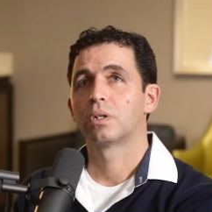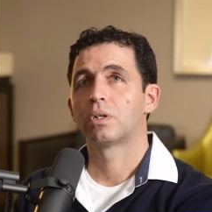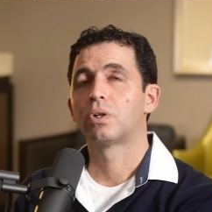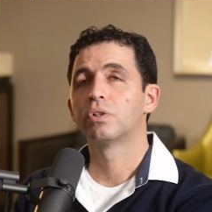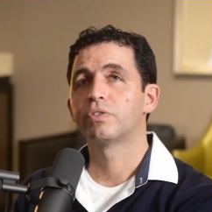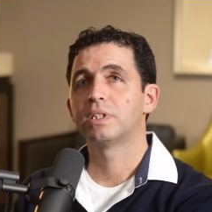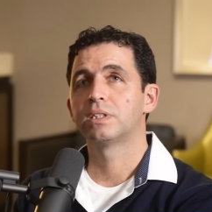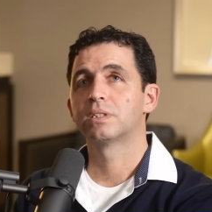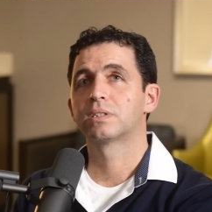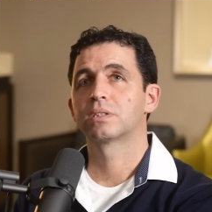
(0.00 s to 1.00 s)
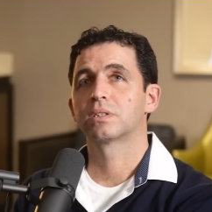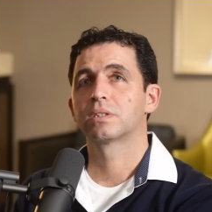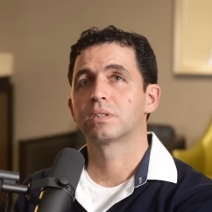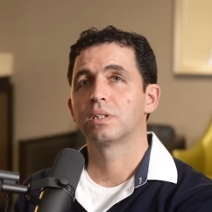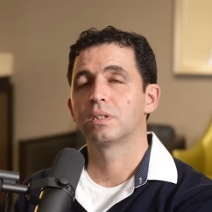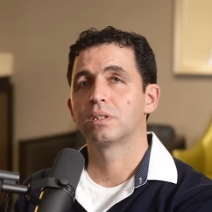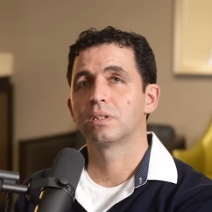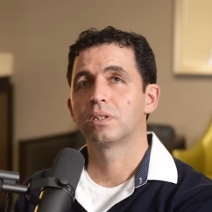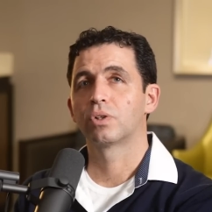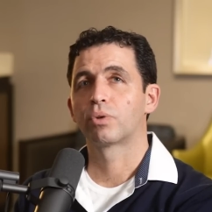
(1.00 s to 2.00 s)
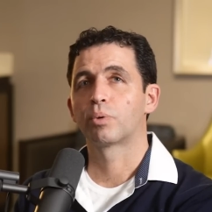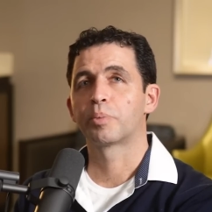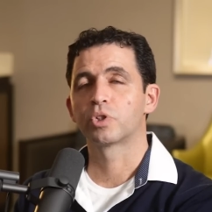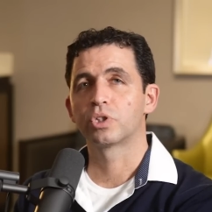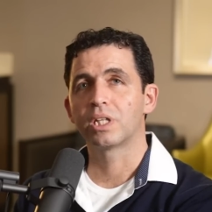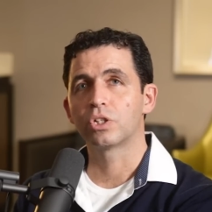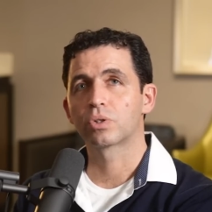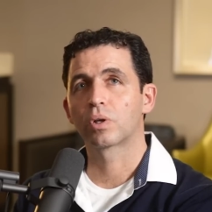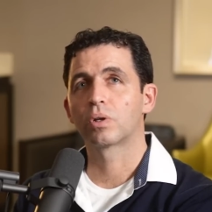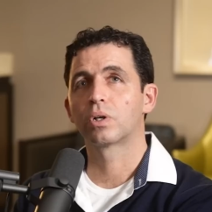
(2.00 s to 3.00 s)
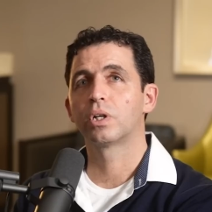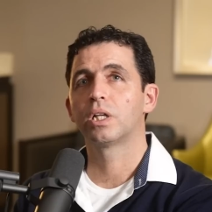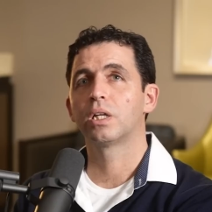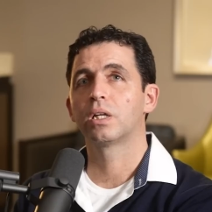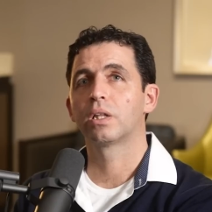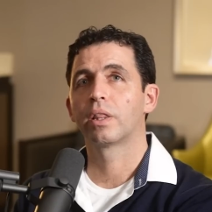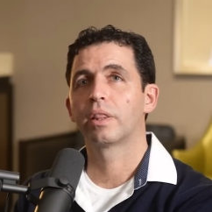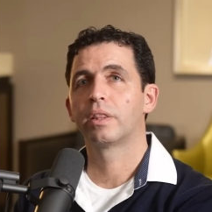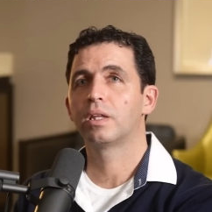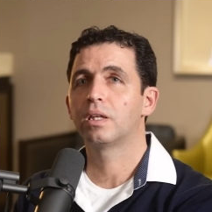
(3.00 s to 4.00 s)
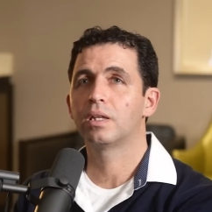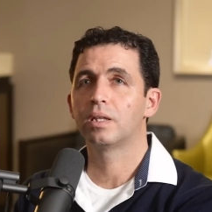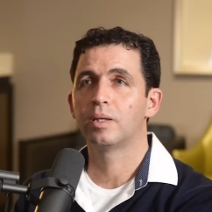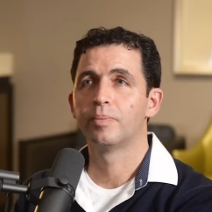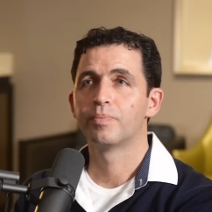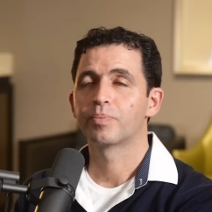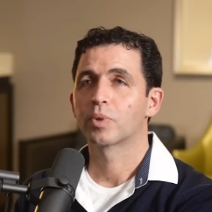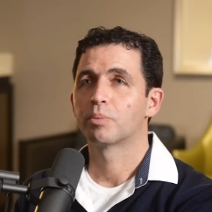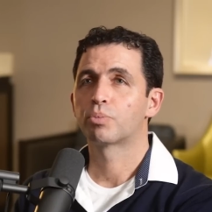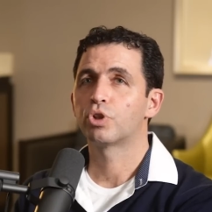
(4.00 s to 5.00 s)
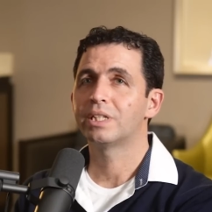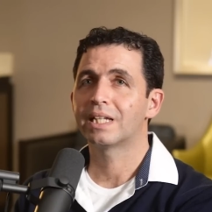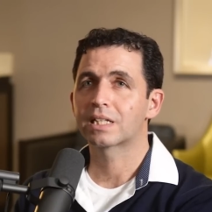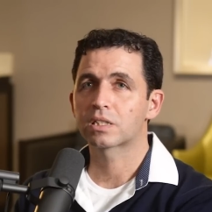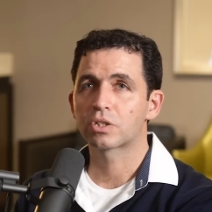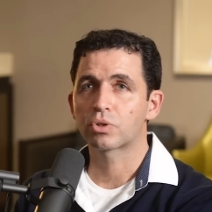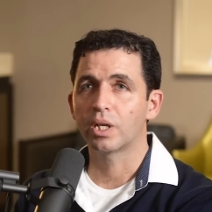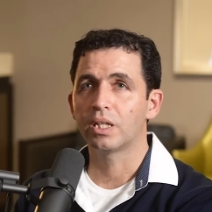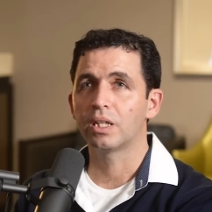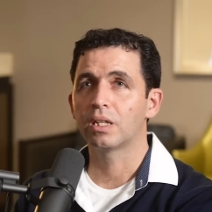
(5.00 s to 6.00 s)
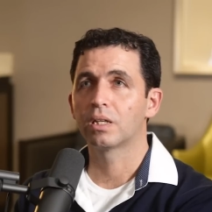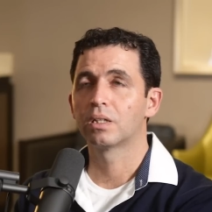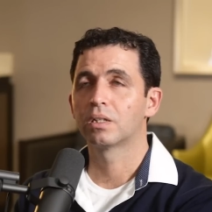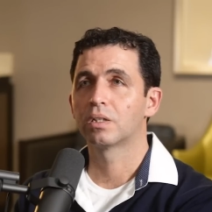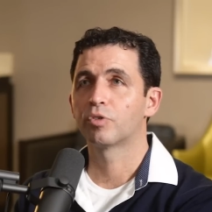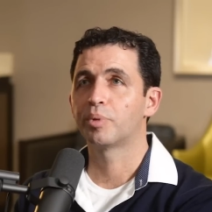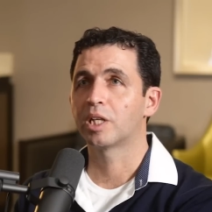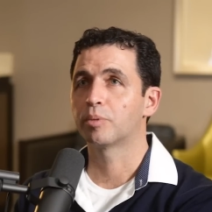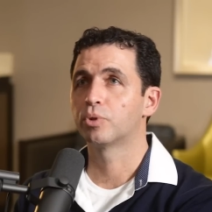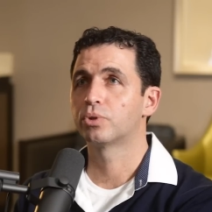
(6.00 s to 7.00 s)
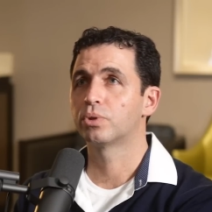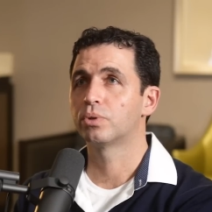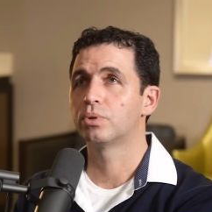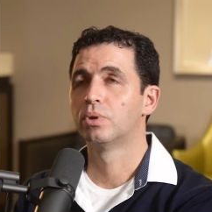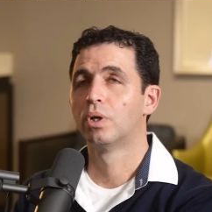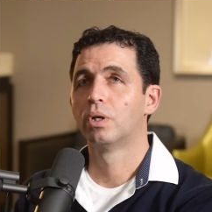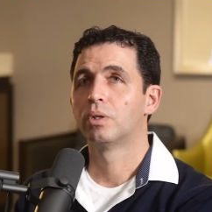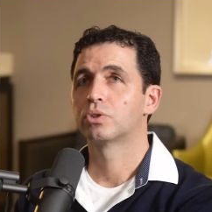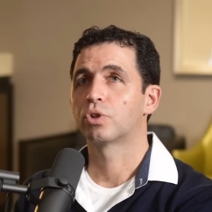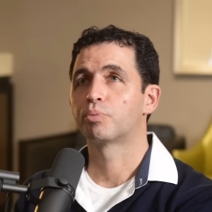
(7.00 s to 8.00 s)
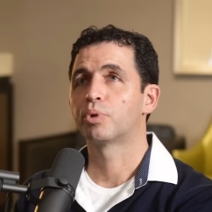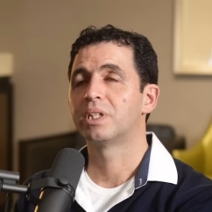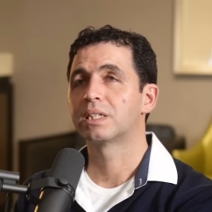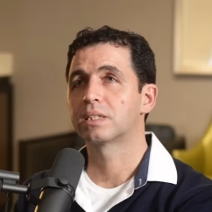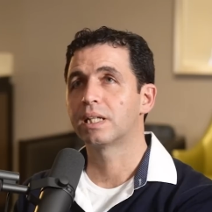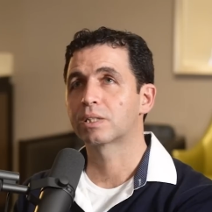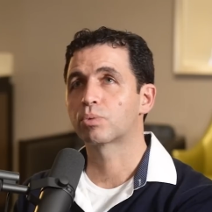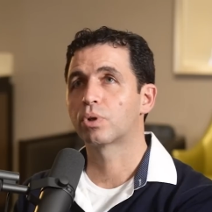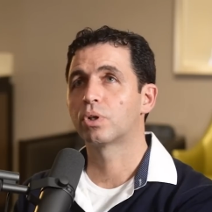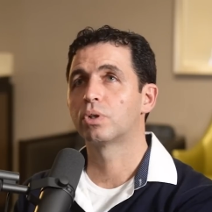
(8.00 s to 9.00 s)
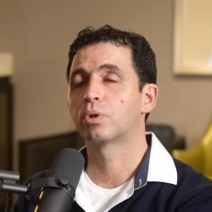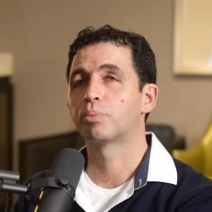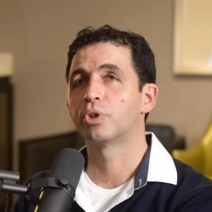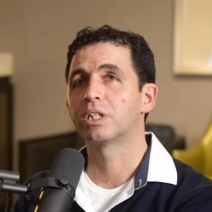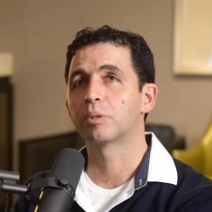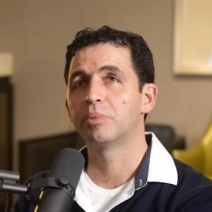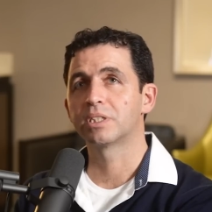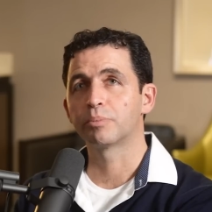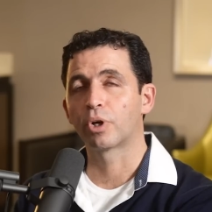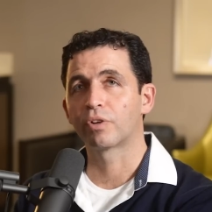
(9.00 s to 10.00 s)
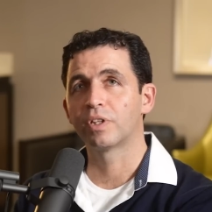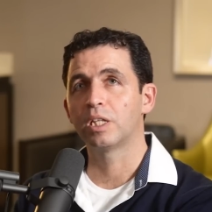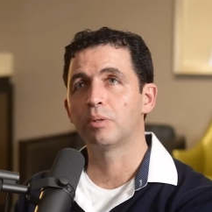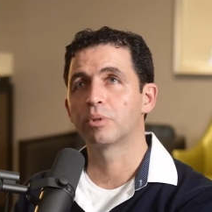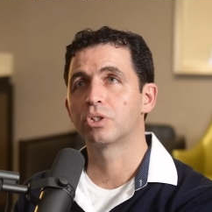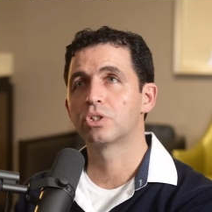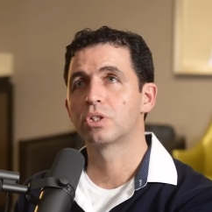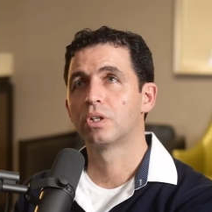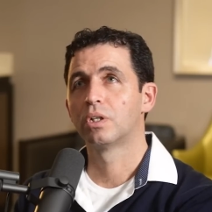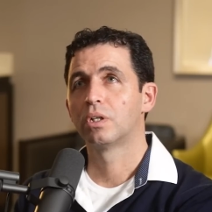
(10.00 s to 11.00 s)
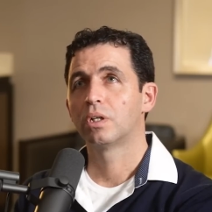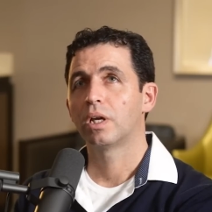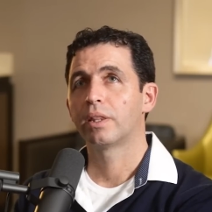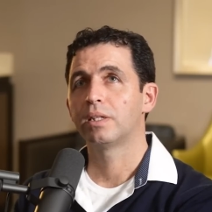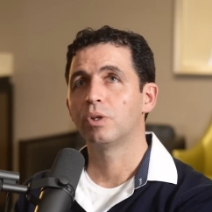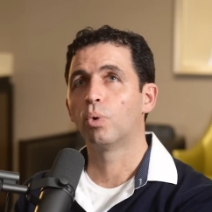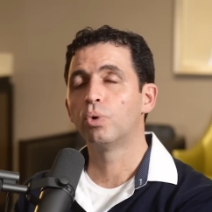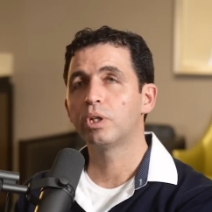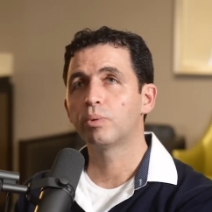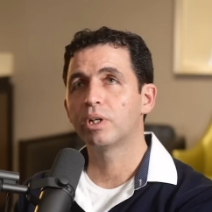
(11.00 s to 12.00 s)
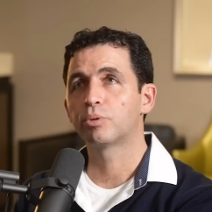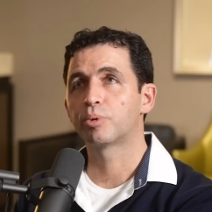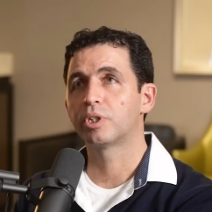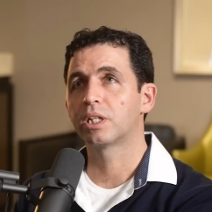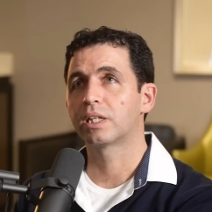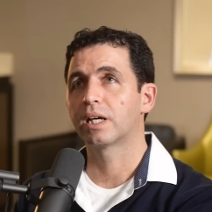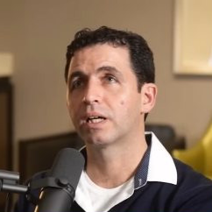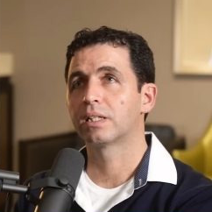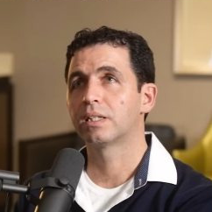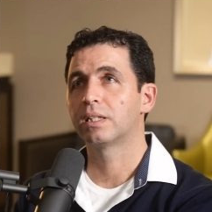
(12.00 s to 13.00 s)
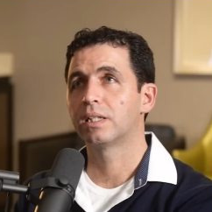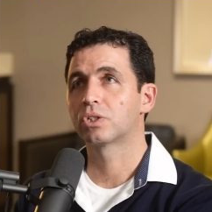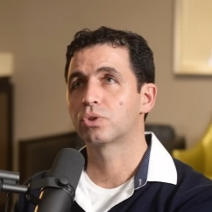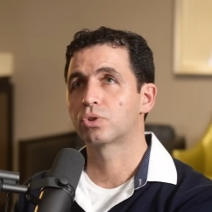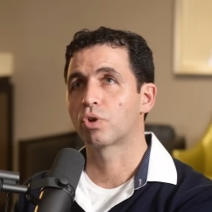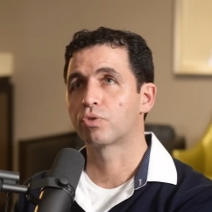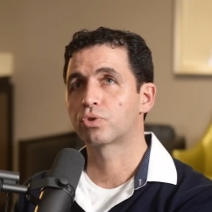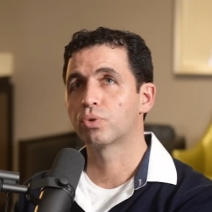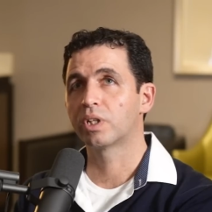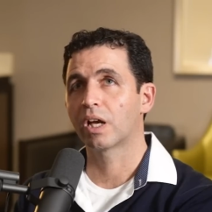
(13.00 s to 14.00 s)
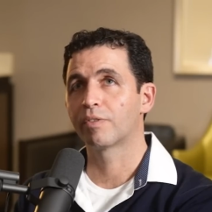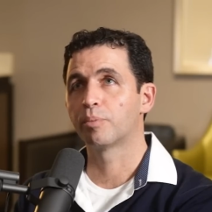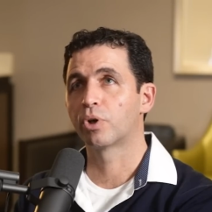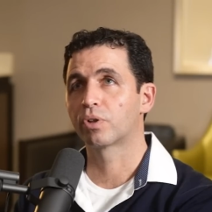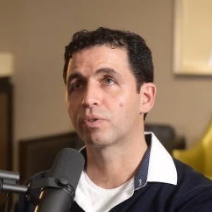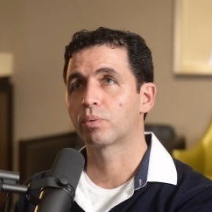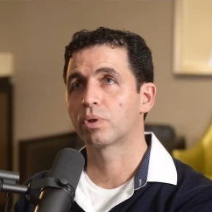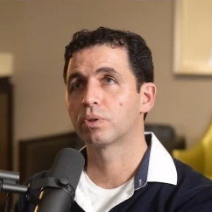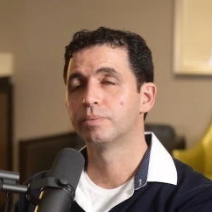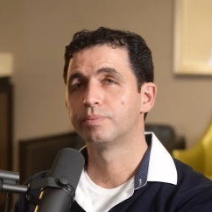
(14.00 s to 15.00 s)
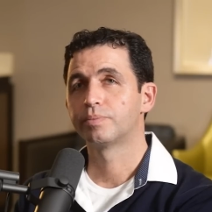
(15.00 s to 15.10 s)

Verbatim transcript: all of these you know the representation learning the pretext training of being able to sort of predict the next word or predict a missing part of the image and the only way to predict that is to sort of truly have a model of the world